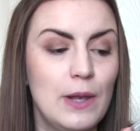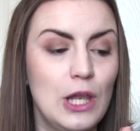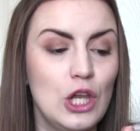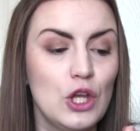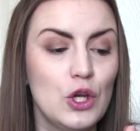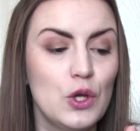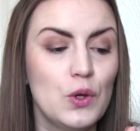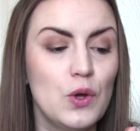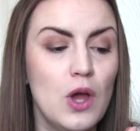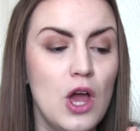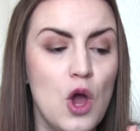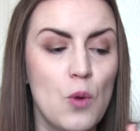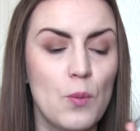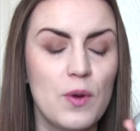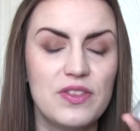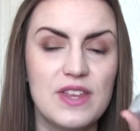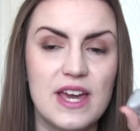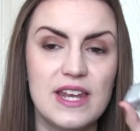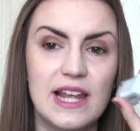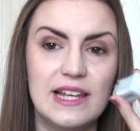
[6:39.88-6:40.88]
blue
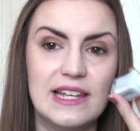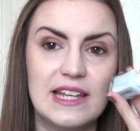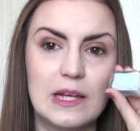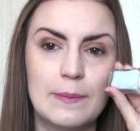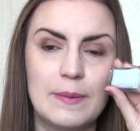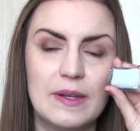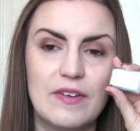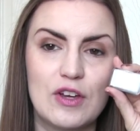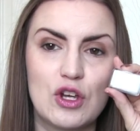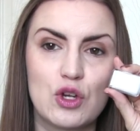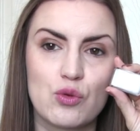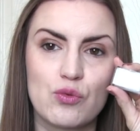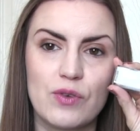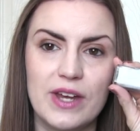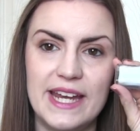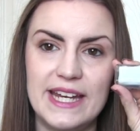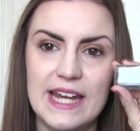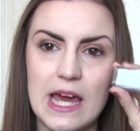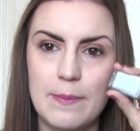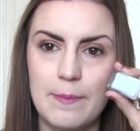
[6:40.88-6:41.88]
with then a little bit of a
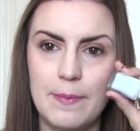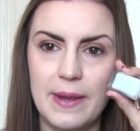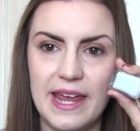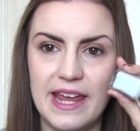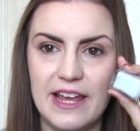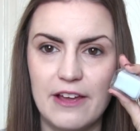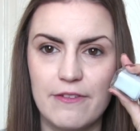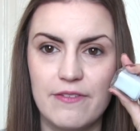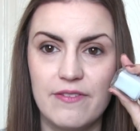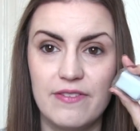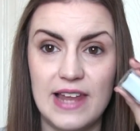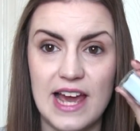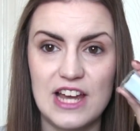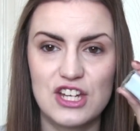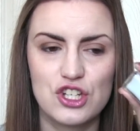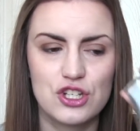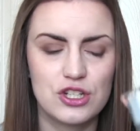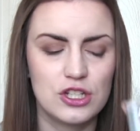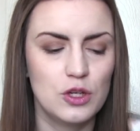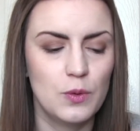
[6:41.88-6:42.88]
green and pink
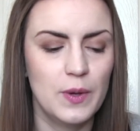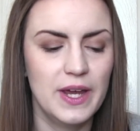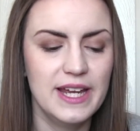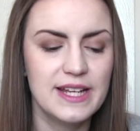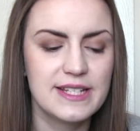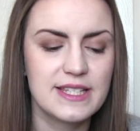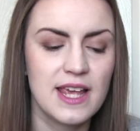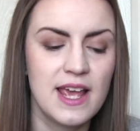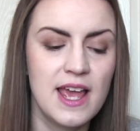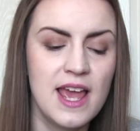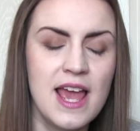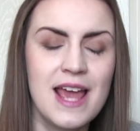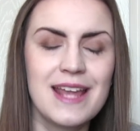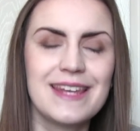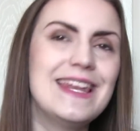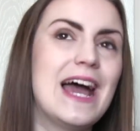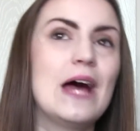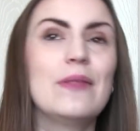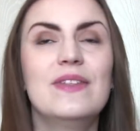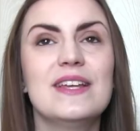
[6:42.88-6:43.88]
flash to it.
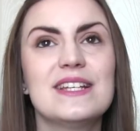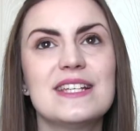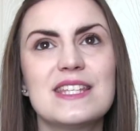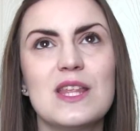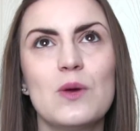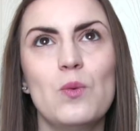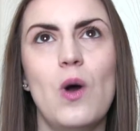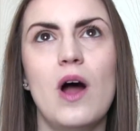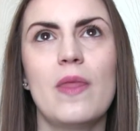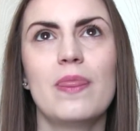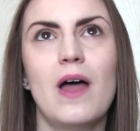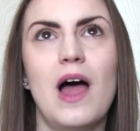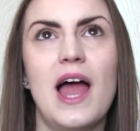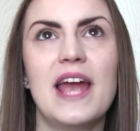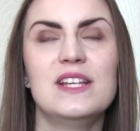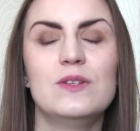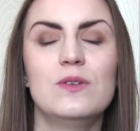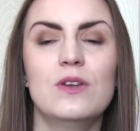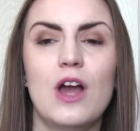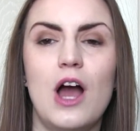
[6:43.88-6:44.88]
Now, this is the one
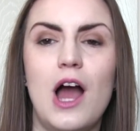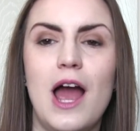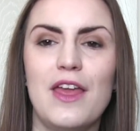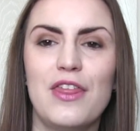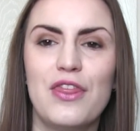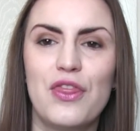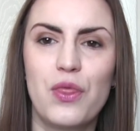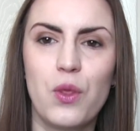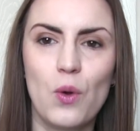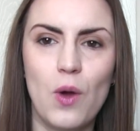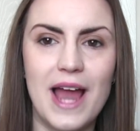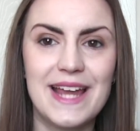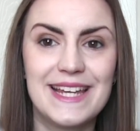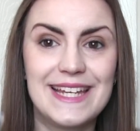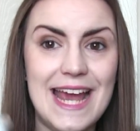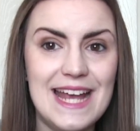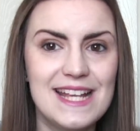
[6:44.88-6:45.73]
that I